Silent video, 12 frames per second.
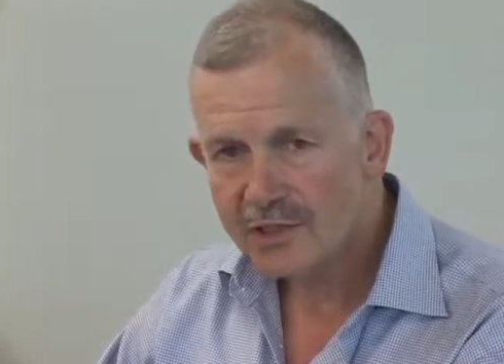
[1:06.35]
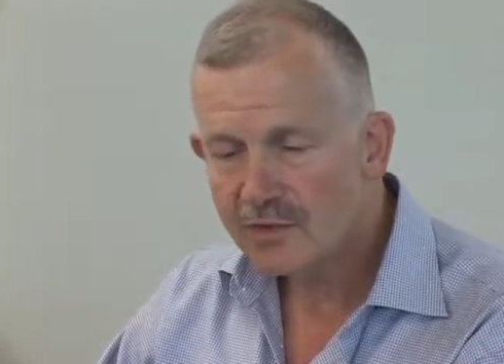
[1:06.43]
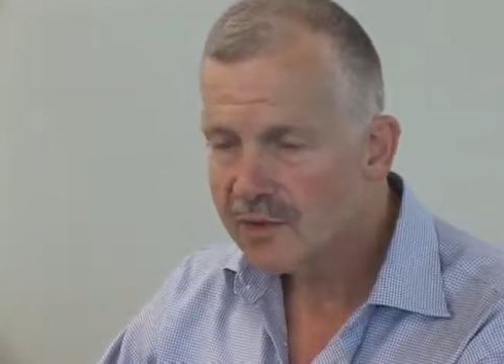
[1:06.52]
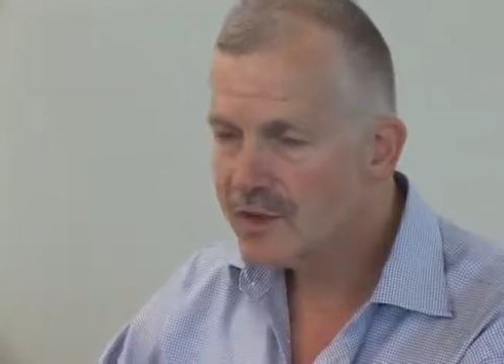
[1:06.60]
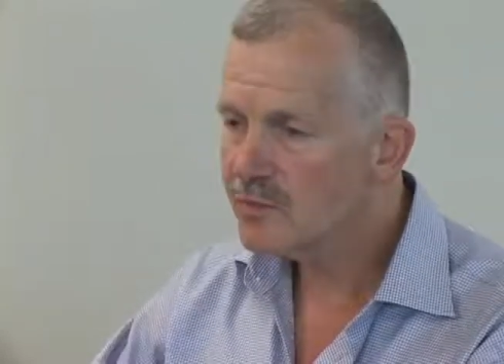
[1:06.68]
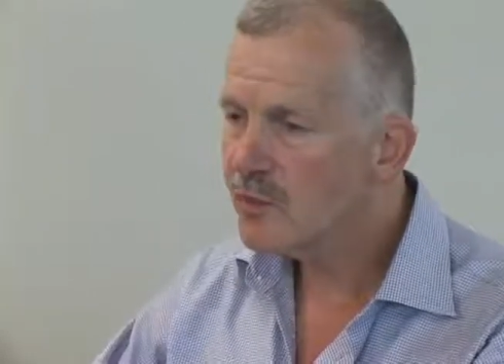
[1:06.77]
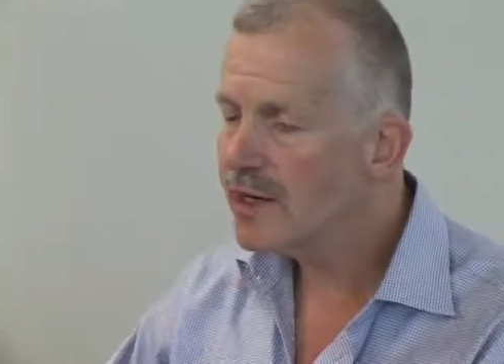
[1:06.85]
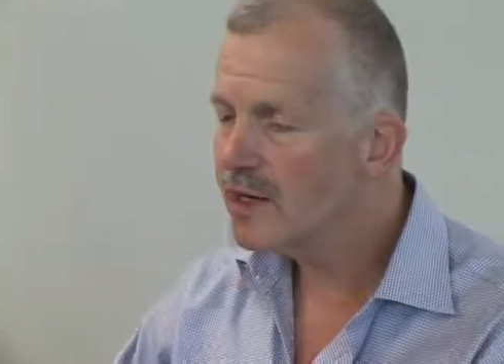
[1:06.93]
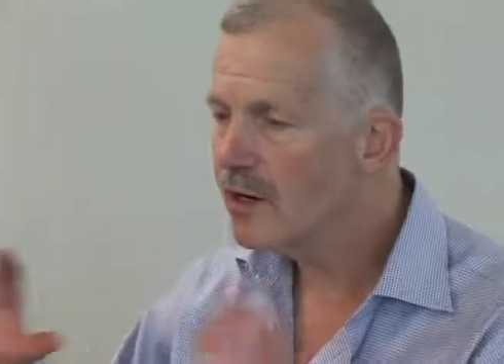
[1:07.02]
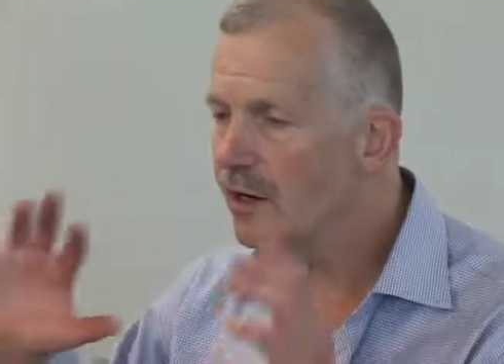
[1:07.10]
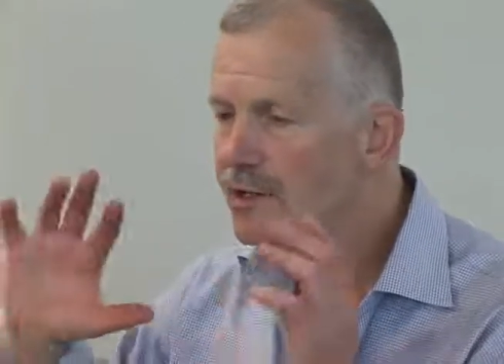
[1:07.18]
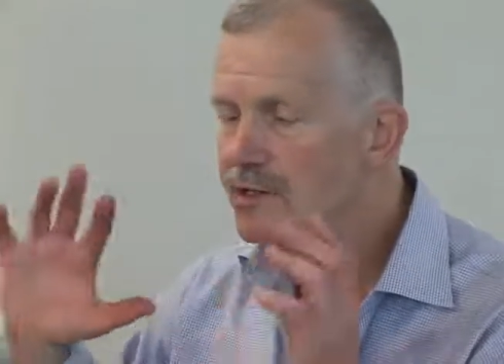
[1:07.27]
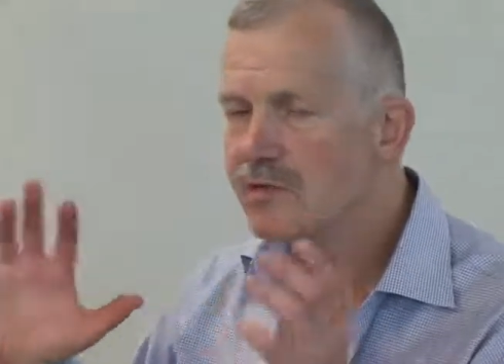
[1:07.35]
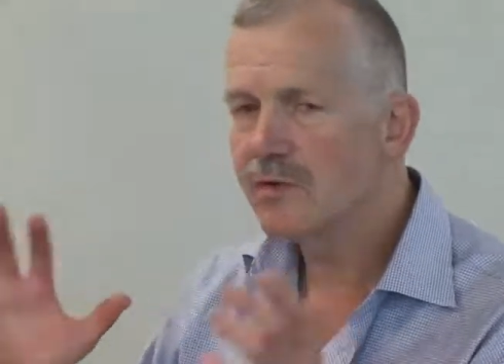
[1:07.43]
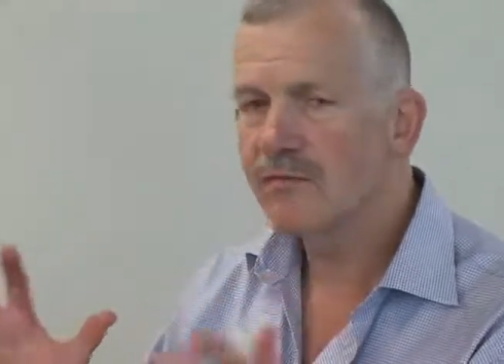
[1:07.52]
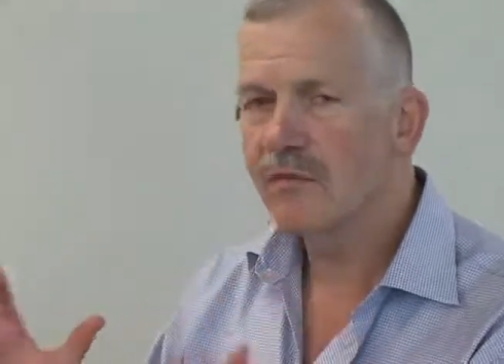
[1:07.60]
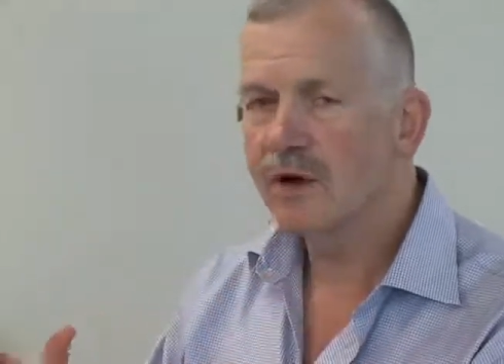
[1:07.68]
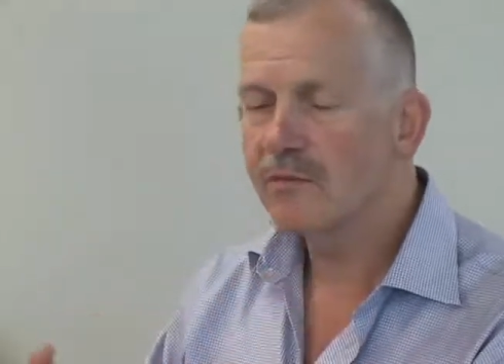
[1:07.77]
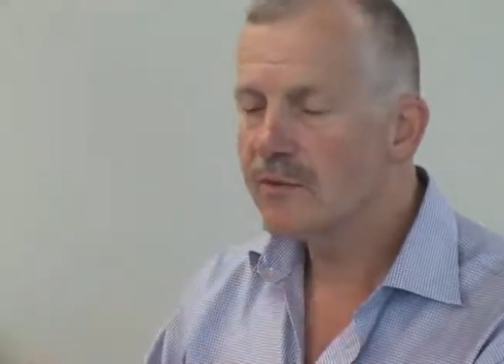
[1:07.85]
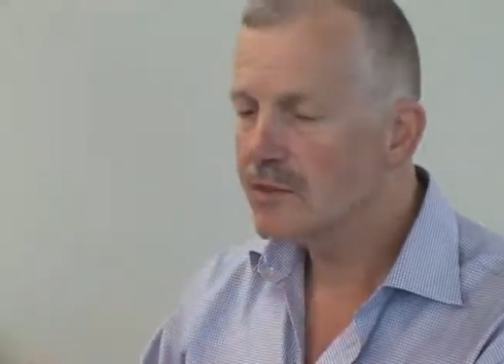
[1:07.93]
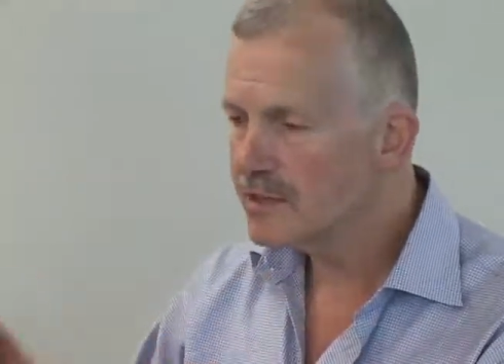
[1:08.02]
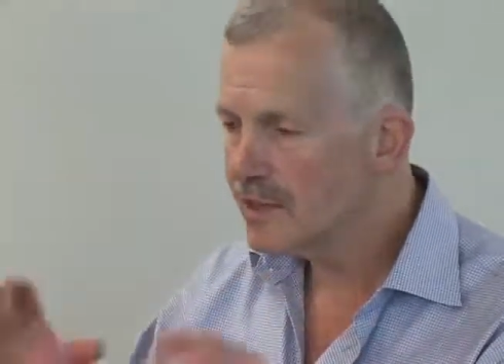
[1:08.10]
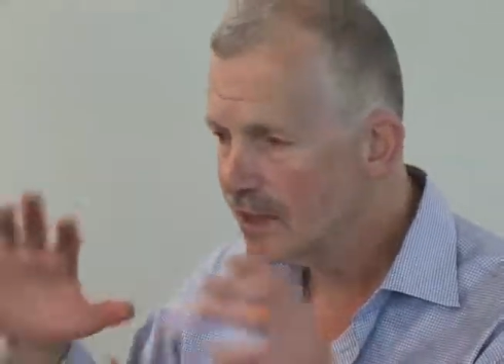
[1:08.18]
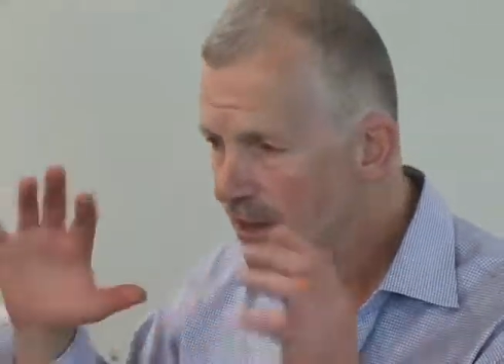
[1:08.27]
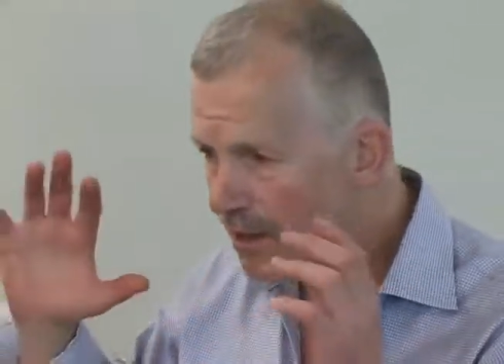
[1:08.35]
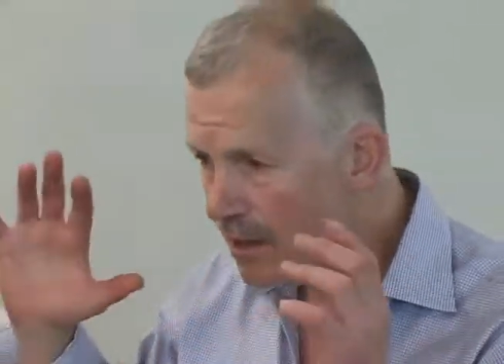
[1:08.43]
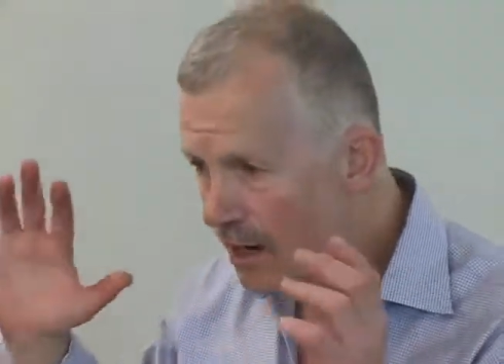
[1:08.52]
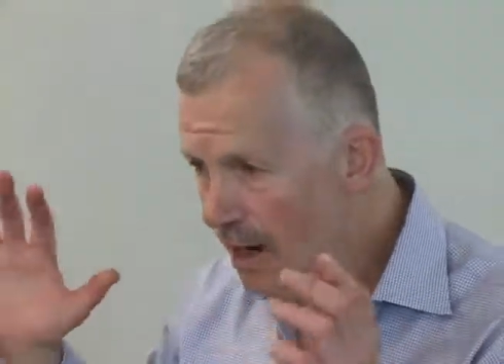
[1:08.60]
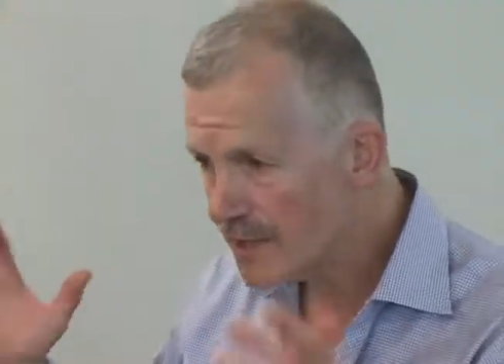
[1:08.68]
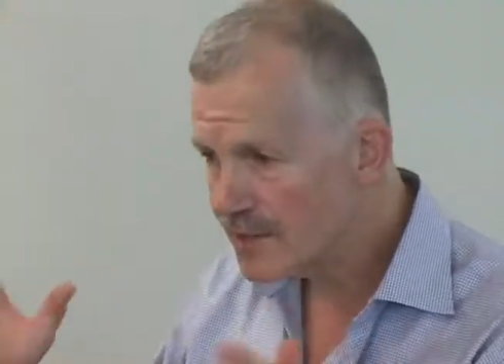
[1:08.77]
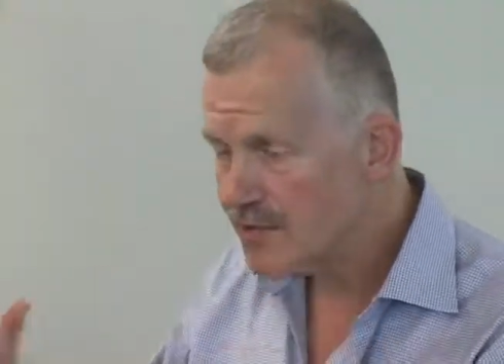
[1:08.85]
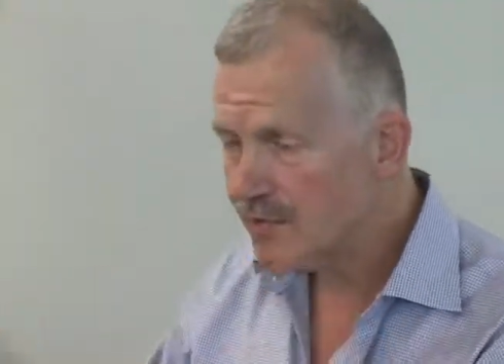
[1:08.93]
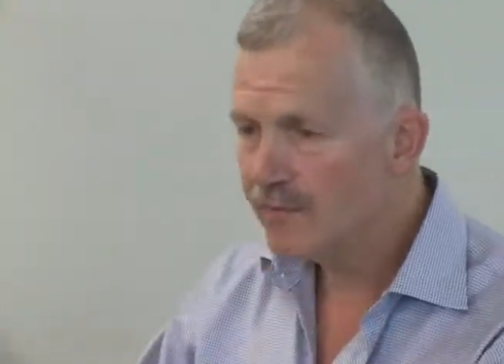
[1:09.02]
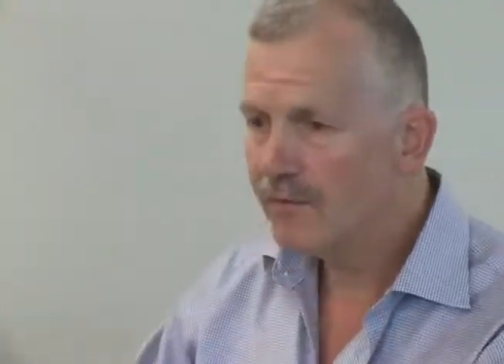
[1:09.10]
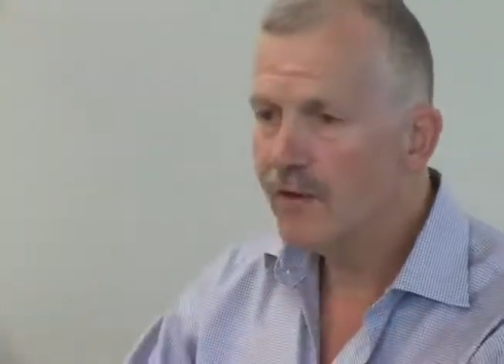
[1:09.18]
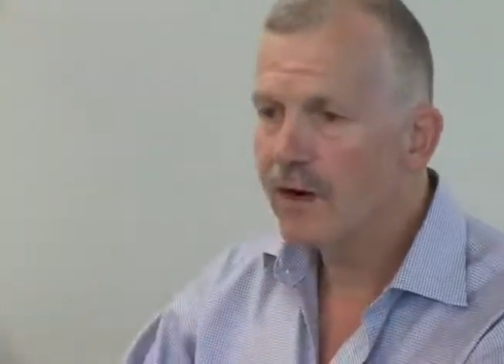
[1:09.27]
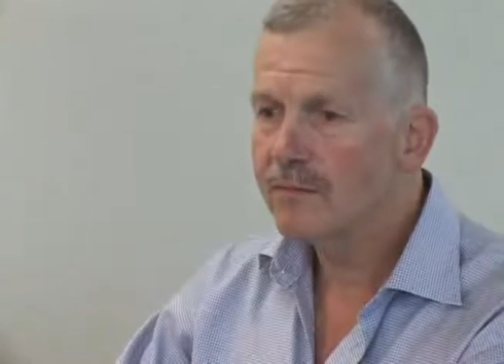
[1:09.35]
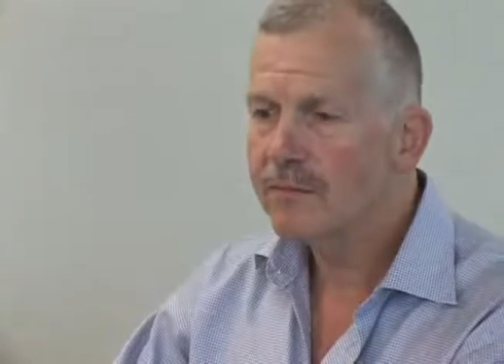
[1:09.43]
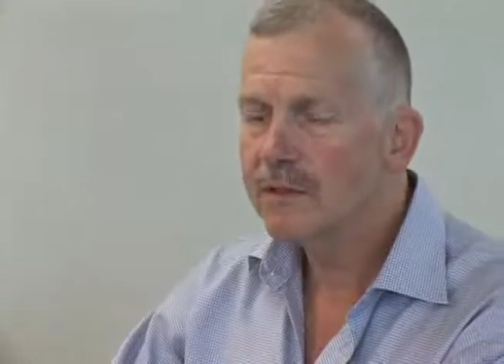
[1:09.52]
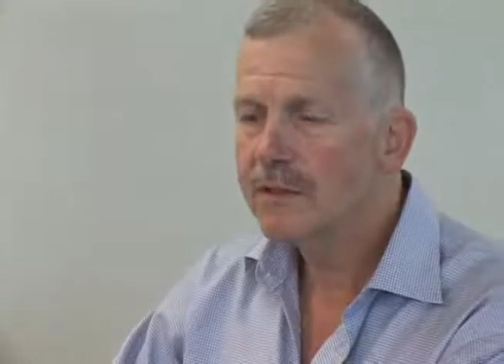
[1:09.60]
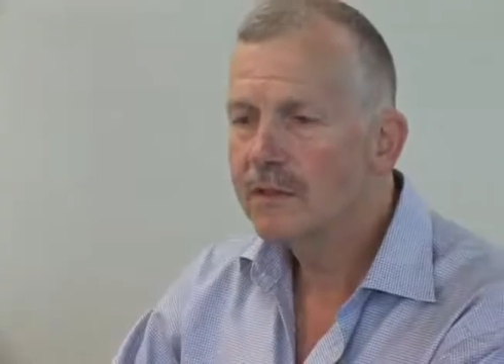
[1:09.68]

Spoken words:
is when these brachial arches were formed, when these gill arches were formed,